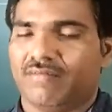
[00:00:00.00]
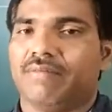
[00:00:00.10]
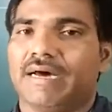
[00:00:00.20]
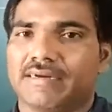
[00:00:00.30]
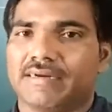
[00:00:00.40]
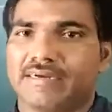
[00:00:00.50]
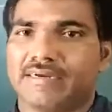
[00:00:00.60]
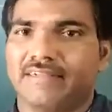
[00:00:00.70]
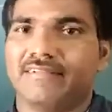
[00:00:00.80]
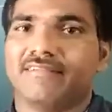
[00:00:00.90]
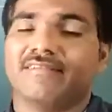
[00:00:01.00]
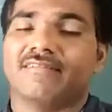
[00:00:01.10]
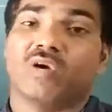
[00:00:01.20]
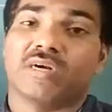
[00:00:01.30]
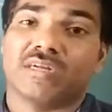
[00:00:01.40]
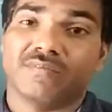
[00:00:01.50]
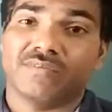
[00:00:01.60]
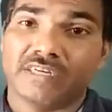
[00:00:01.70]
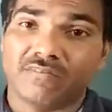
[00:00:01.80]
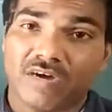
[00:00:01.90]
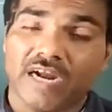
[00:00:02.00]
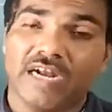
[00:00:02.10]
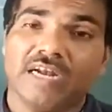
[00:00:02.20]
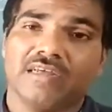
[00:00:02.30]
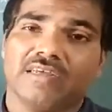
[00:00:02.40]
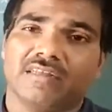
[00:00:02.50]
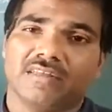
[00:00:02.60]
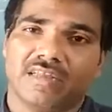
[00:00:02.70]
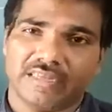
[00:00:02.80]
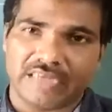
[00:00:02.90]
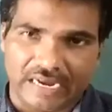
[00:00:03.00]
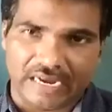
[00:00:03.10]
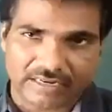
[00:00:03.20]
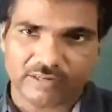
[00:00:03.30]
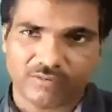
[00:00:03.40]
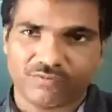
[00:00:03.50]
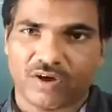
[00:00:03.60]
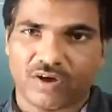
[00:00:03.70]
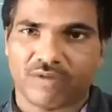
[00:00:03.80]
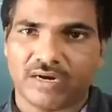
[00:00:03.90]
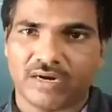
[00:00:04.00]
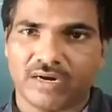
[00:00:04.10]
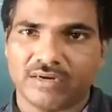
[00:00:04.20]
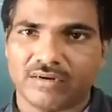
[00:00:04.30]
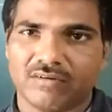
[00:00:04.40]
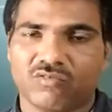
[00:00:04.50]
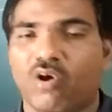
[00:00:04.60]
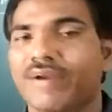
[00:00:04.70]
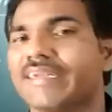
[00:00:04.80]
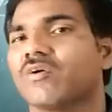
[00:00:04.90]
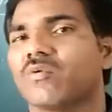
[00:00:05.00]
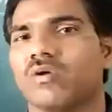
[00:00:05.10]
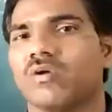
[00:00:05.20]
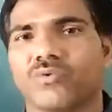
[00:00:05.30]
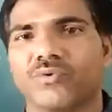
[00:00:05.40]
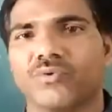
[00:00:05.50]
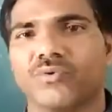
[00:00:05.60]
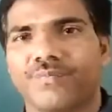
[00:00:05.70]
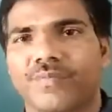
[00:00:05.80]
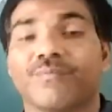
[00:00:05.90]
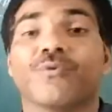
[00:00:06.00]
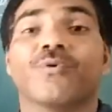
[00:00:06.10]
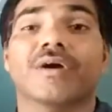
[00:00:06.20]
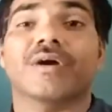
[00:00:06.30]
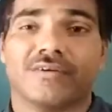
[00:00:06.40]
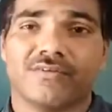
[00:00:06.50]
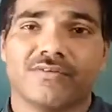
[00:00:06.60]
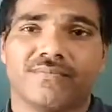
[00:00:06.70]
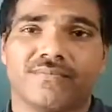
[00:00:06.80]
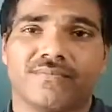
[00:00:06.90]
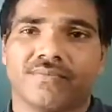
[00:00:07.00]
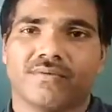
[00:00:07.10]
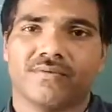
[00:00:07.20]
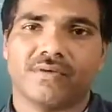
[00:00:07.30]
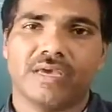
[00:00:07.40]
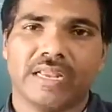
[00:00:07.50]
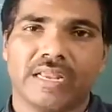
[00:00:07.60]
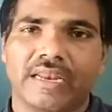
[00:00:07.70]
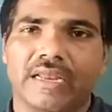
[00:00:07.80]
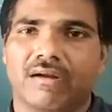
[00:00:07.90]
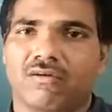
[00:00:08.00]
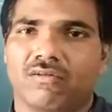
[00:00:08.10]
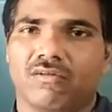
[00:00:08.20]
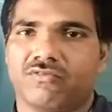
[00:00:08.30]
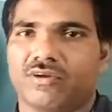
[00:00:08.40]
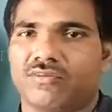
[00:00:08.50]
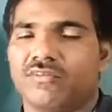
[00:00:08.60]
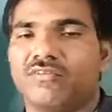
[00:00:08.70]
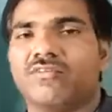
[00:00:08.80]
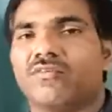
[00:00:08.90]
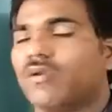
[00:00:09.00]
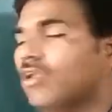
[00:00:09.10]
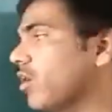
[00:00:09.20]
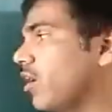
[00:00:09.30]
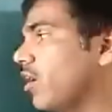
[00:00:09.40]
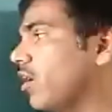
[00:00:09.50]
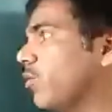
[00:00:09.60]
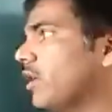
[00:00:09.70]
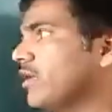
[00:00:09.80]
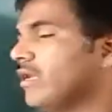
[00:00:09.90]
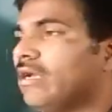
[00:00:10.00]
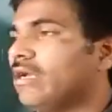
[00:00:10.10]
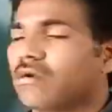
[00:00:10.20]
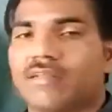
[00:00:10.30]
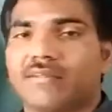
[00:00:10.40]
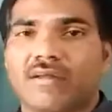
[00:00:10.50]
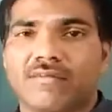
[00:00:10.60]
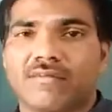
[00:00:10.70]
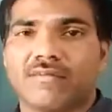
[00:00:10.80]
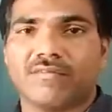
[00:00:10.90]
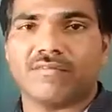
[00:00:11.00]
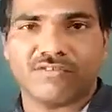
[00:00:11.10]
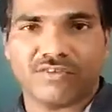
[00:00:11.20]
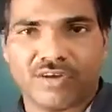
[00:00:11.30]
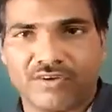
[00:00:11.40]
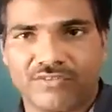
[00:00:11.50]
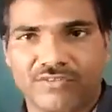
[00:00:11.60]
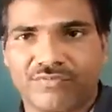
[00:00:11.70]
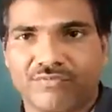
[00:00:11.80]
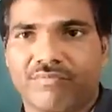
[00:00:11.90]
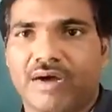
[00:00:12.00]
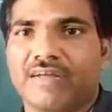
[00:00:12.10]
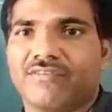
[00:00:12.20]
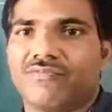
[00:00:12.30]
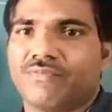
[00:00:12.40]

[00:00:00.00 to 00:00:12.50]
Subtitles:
particles, whatever involved in the reactant format, not equal to product. Okay, clear or not? This is only called what? Conservation of mass